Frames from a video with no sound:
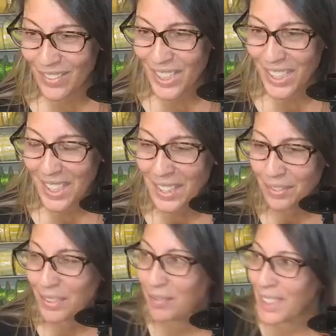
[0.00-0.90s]
Michelle
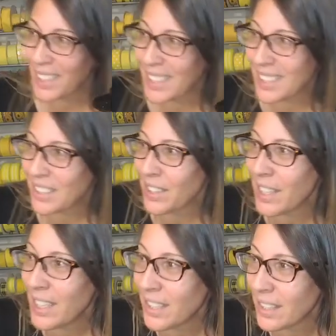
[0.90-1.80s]
from Monkey's
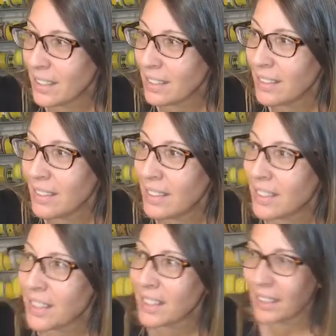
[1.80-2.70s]

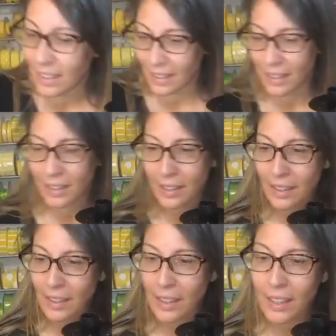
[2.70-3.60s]
Creations.
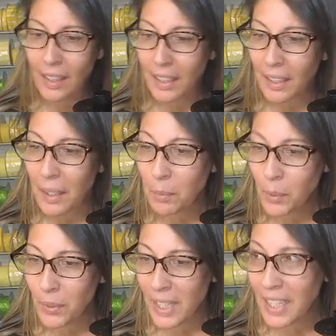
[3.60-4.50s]
Come
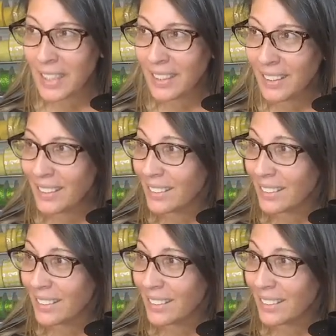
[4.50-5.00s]
on in.